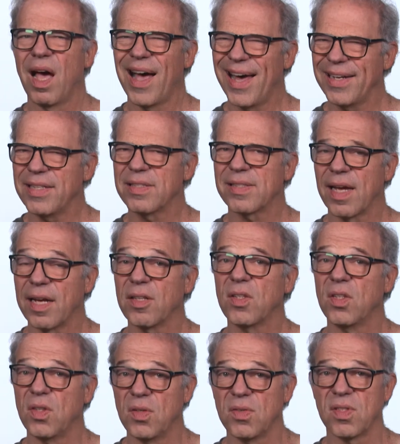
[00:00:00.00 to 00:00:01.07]
I decided
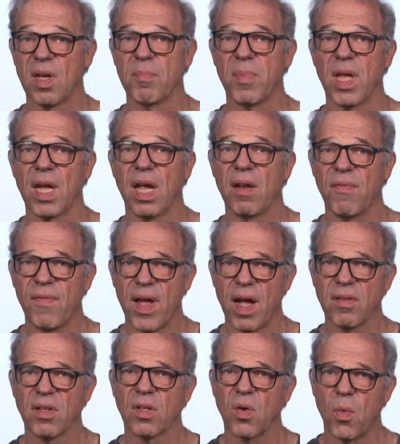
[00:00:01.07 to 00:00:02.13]
to do something and
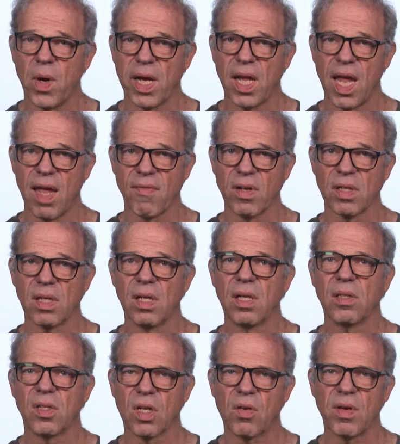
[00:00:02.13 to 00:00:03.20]
founded QuickHaven
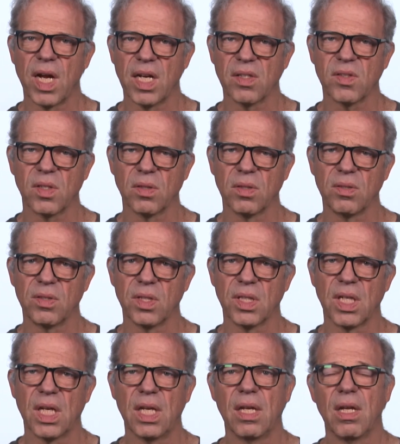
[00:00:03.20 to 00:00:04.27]
to create a
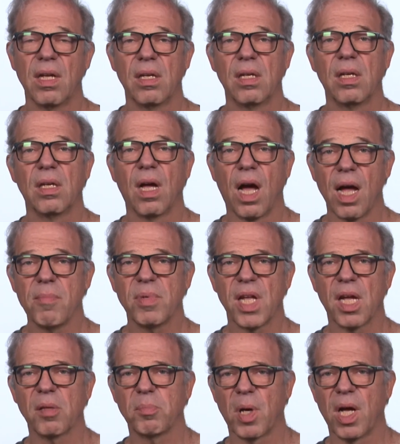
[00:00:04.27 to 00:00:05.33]
solution. I'm
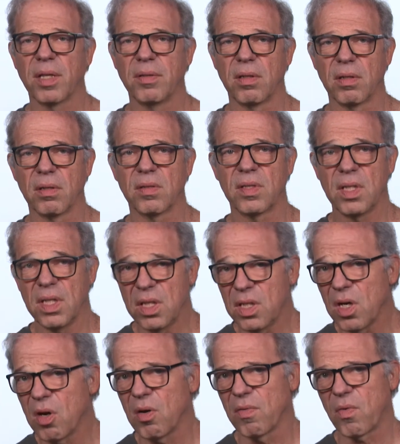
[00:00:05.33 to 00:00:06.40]
Dan Bodner,
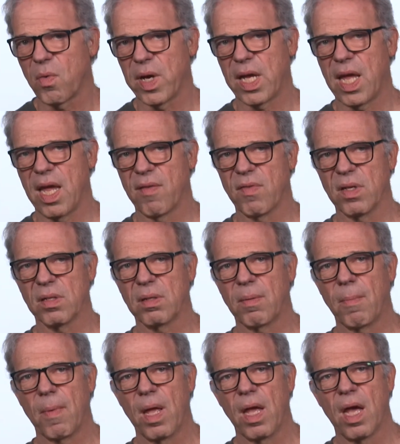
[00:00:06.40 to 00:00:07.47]
CEO of QuickHaven,
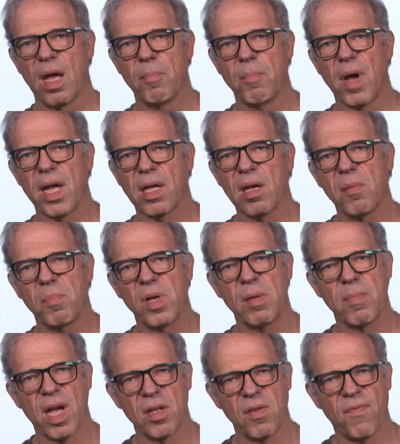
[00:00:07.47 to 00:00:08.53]
and my company
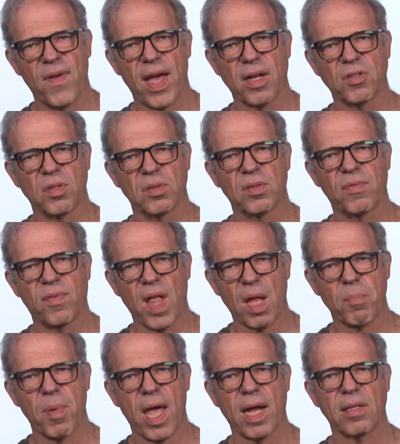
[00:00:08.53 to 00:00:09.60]
manufactures
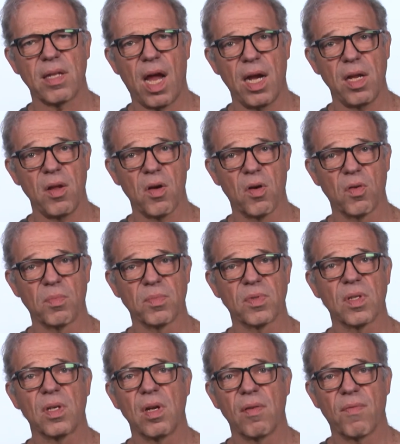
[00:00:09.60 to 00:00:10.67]
flat-pack tiny homes
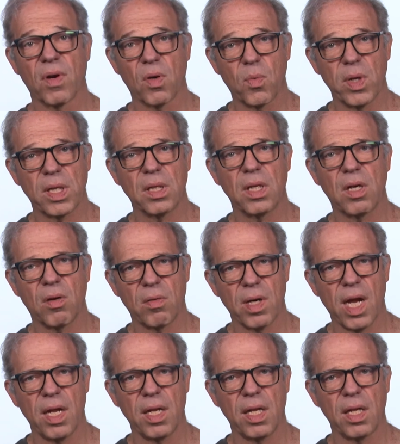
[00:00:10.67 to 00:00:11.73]
for quickly
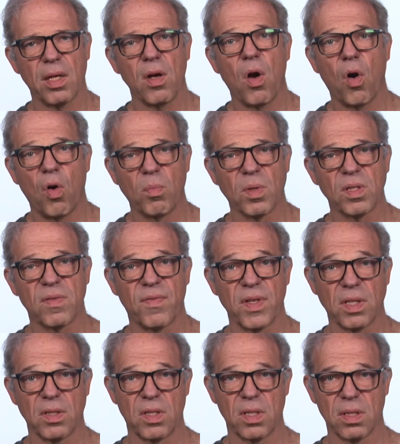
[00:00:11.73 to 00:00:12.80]
creating homeless
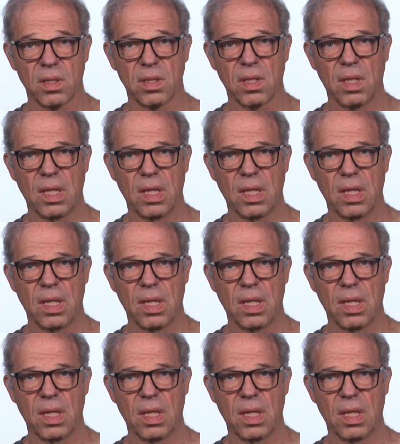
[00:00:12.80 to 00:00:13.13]
villages.